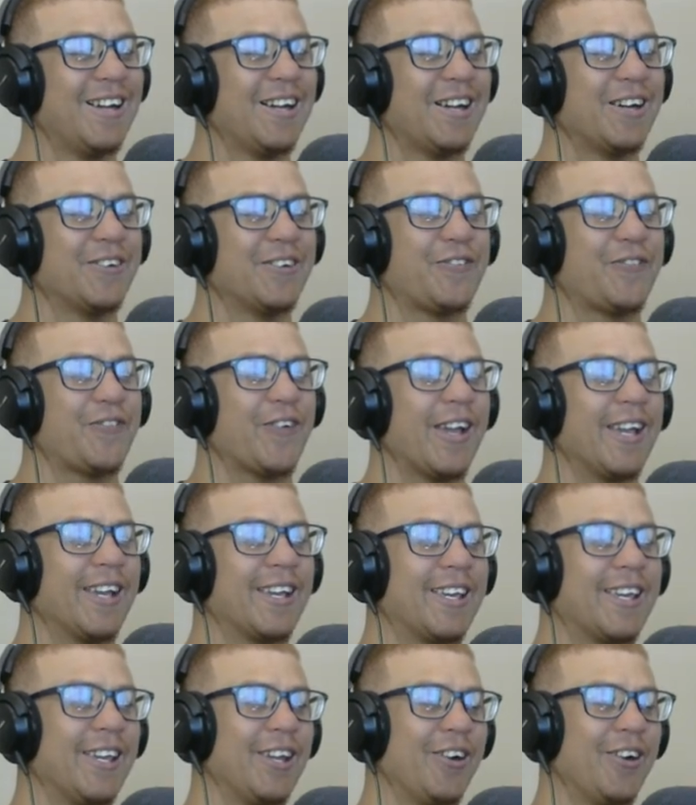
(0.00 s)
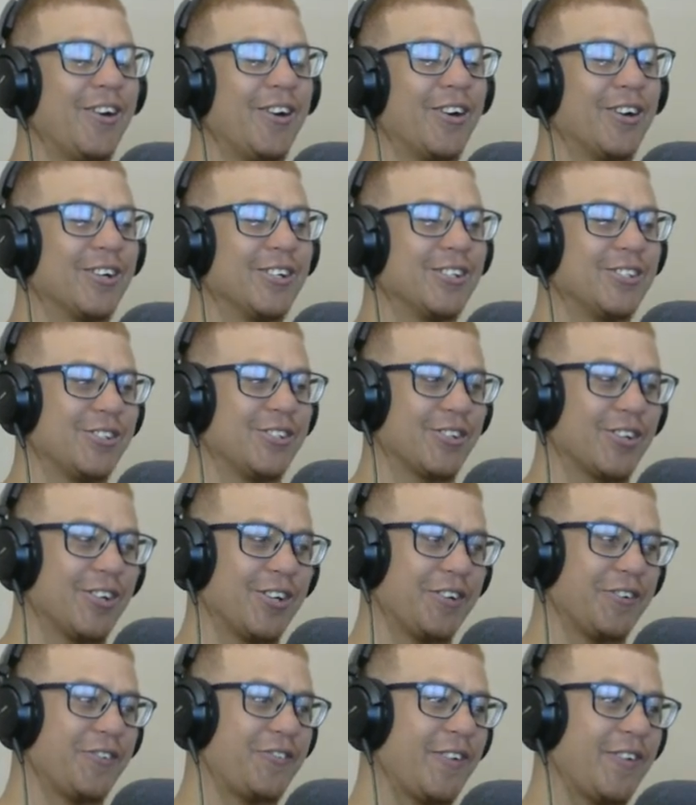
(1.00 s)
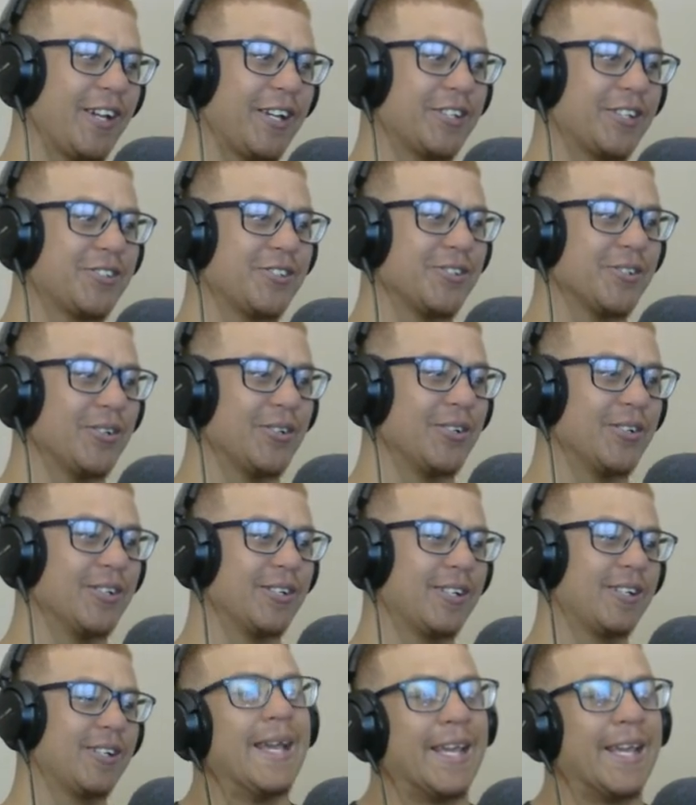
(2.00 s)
A fake hero because you got a fake sword.